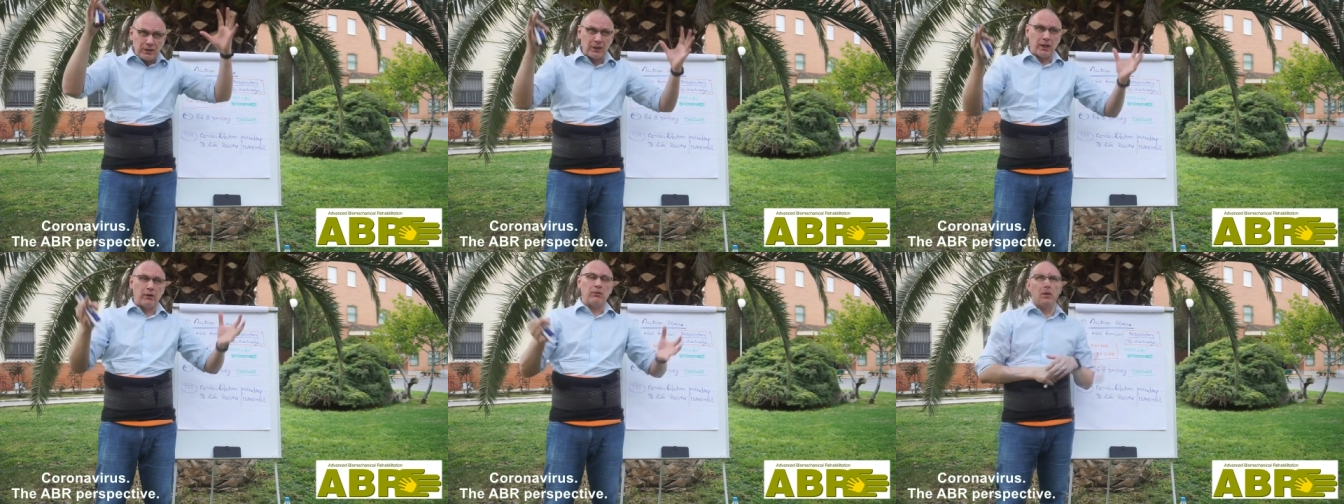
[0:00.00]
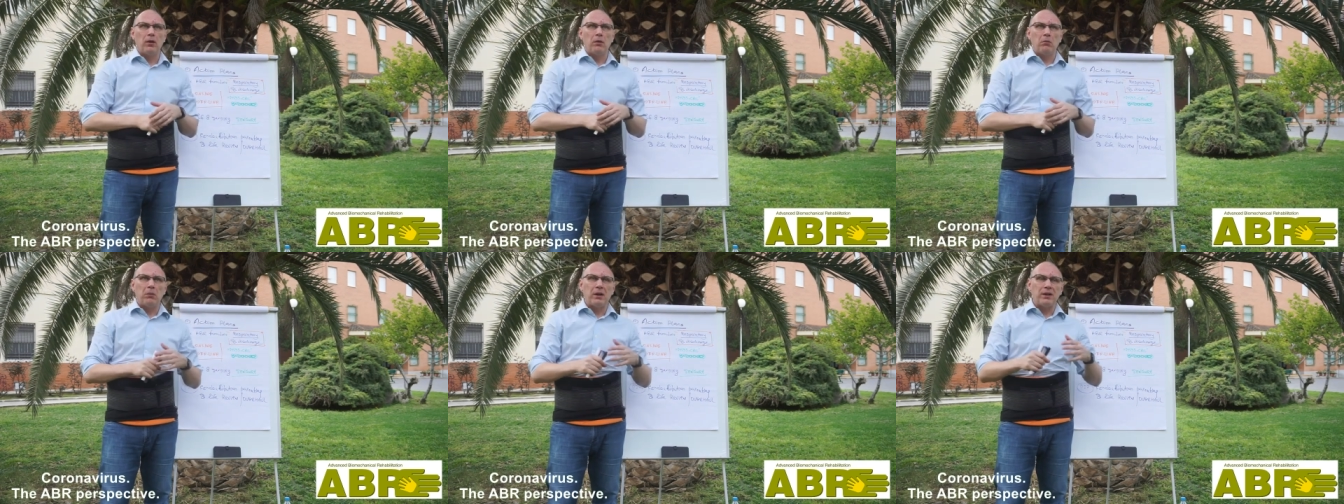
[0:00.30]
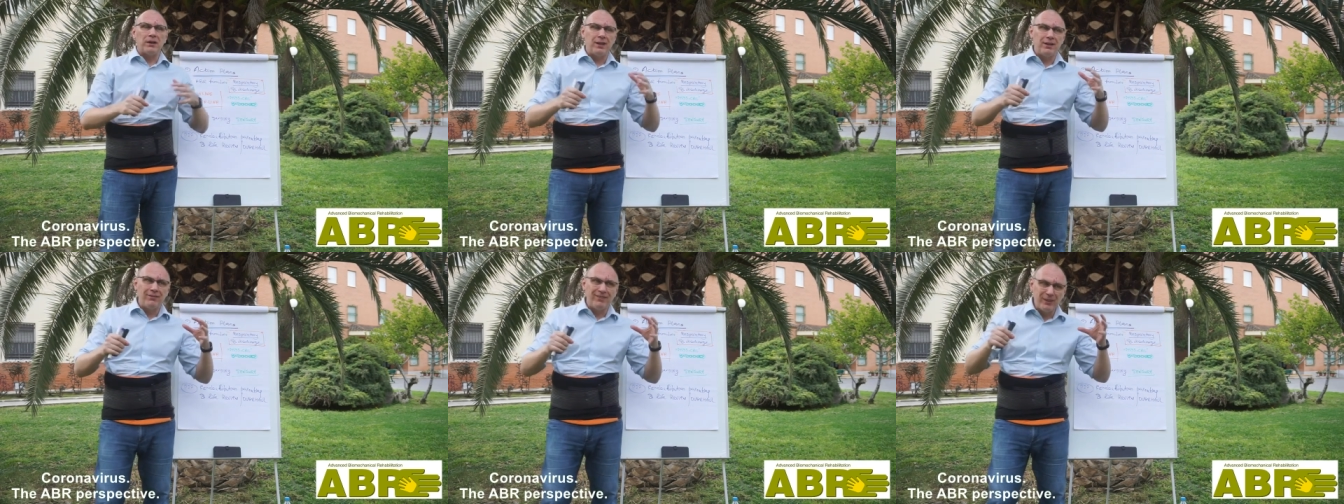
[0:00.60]
level.
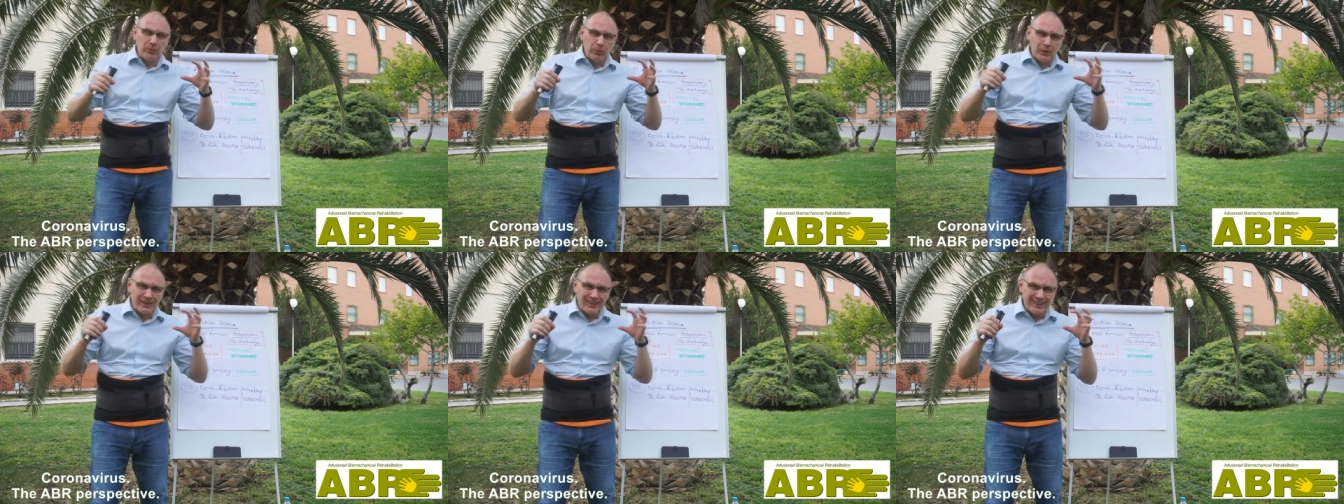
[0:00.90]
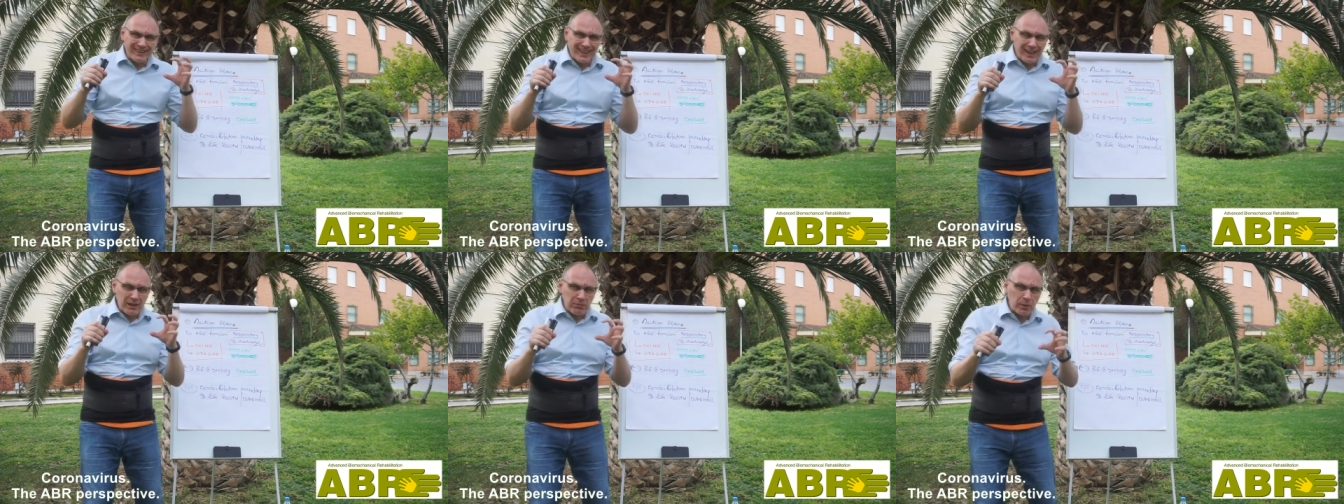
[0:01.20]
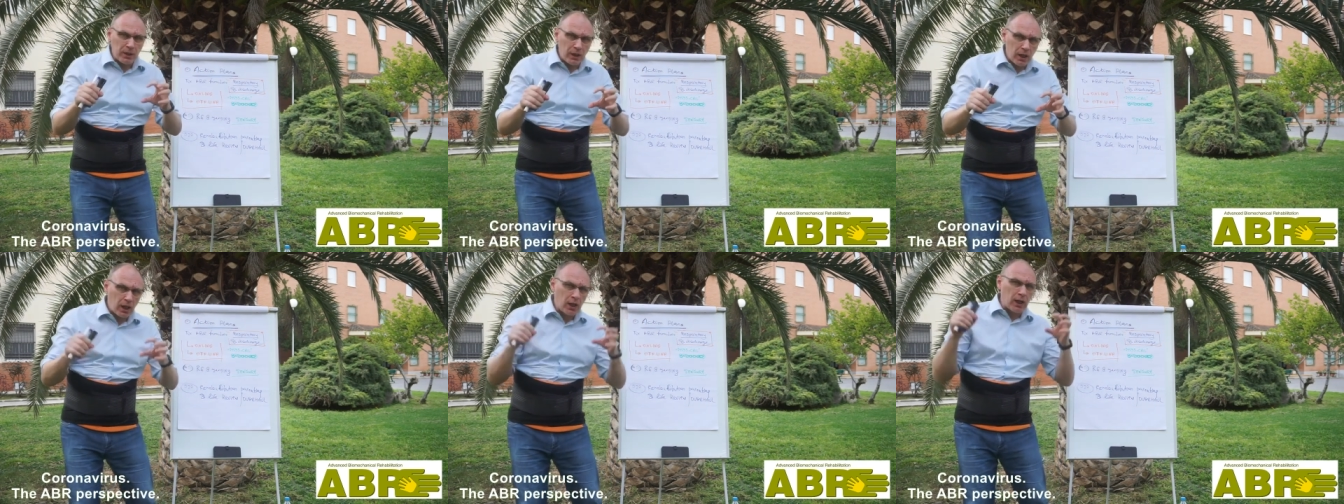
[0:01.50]
But even within A
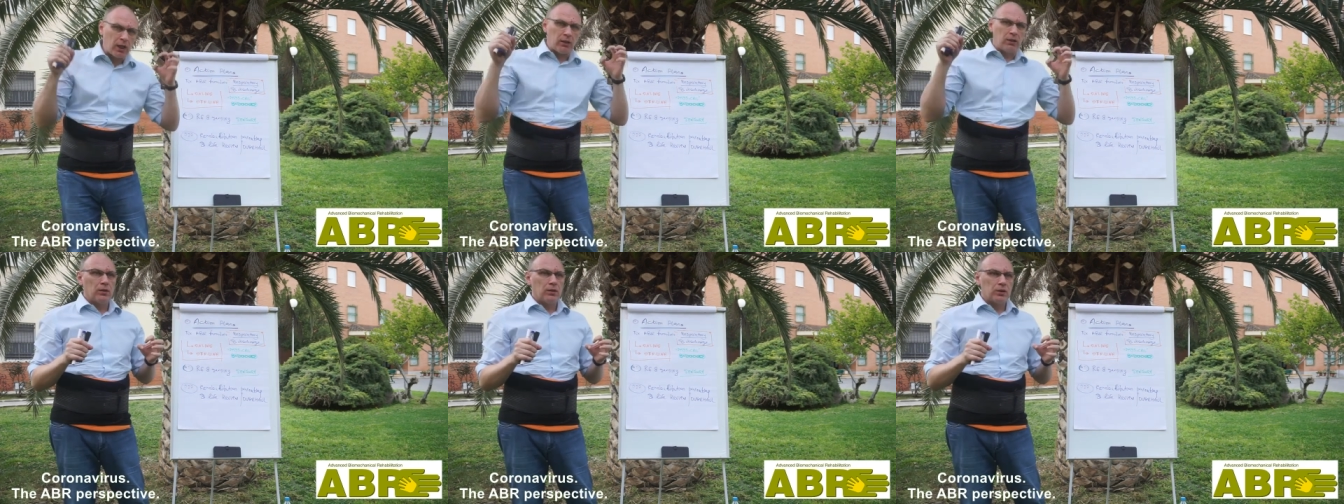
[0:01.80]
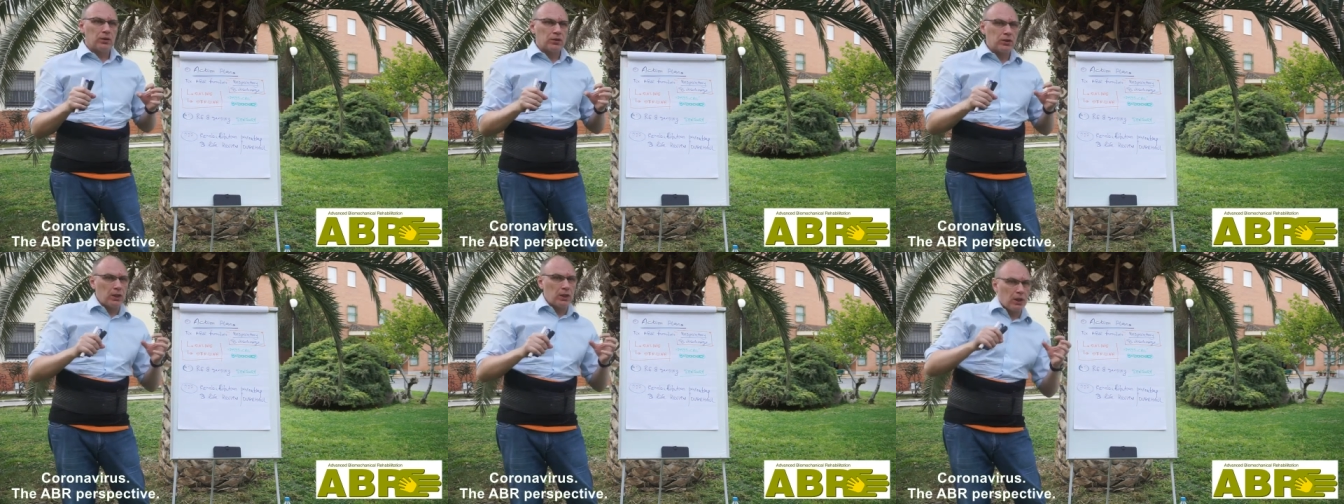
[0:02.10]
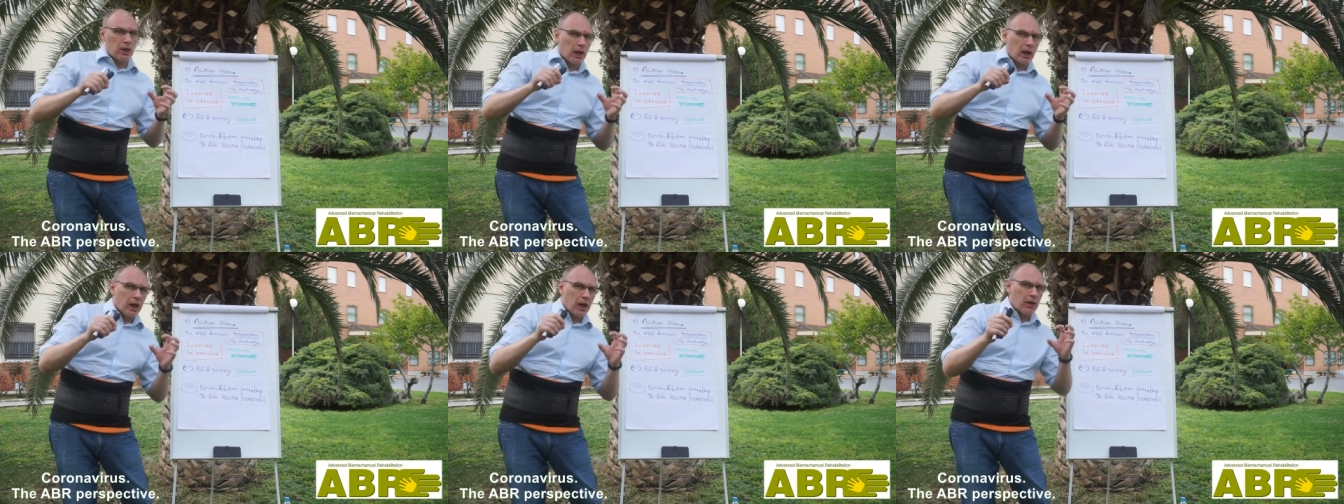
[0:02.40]
B R,
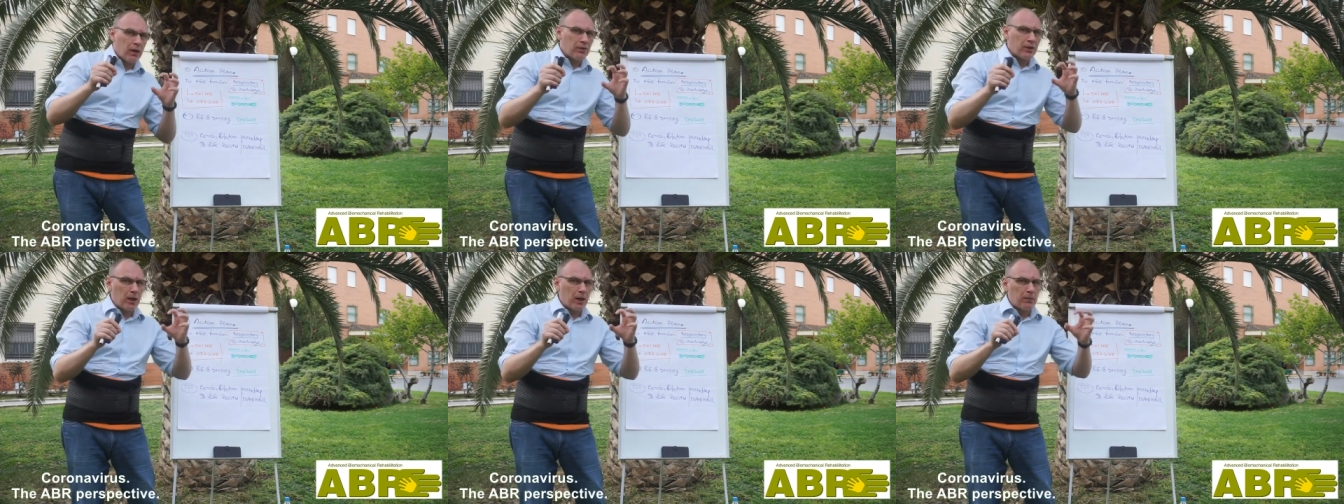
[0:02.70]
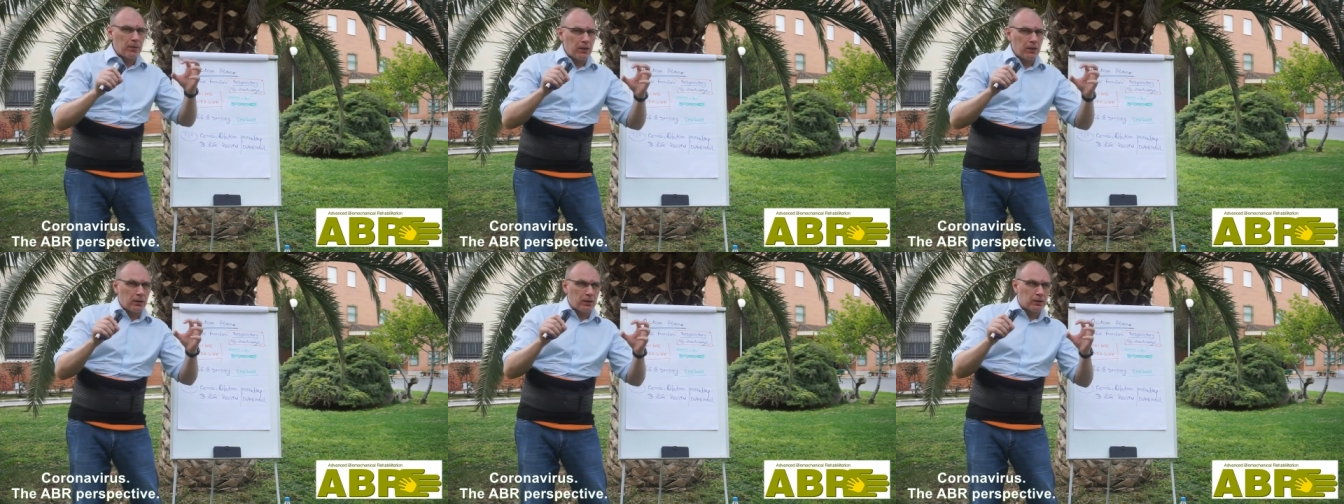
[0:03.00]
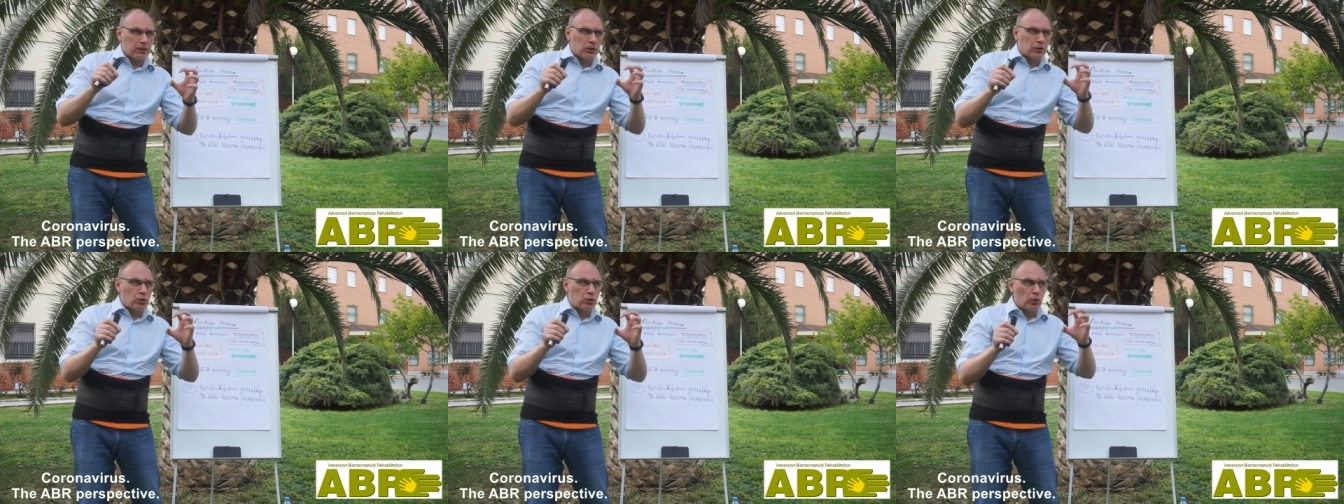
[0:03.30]
see, I have the
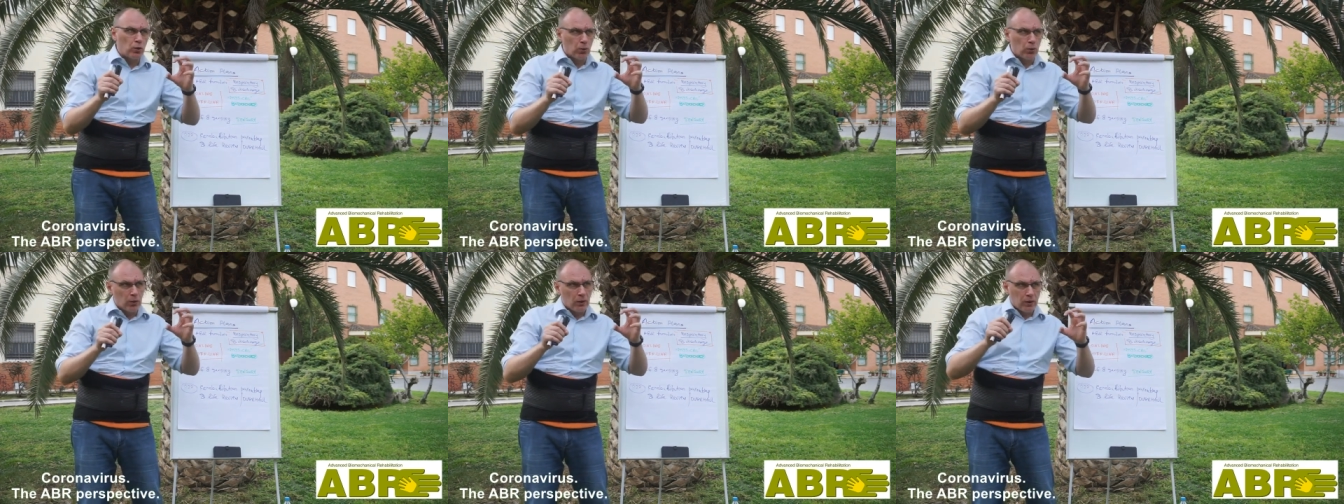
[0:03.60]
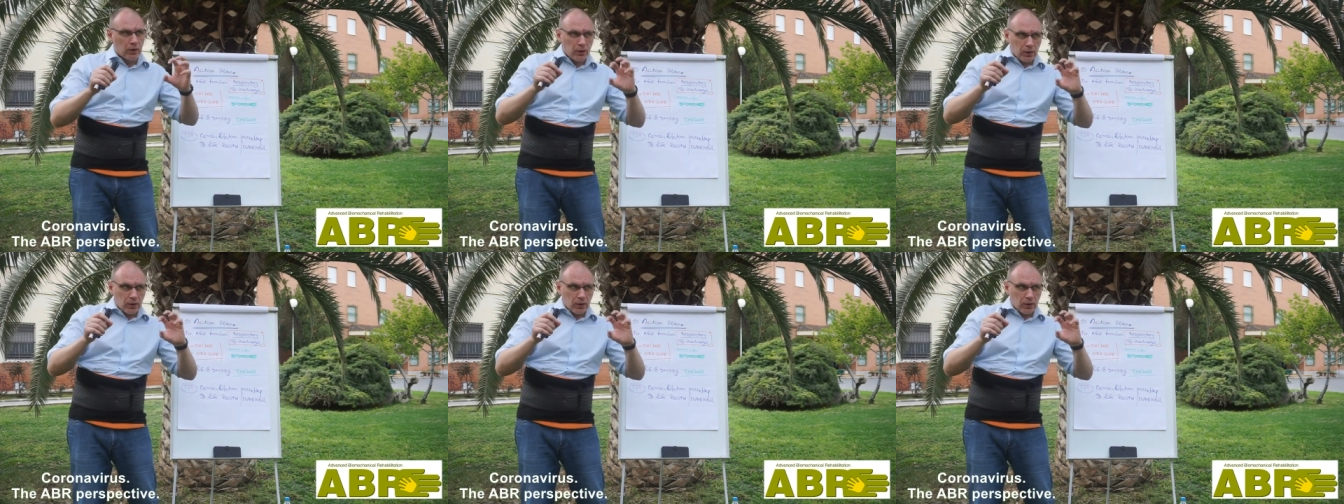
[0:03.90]
ability to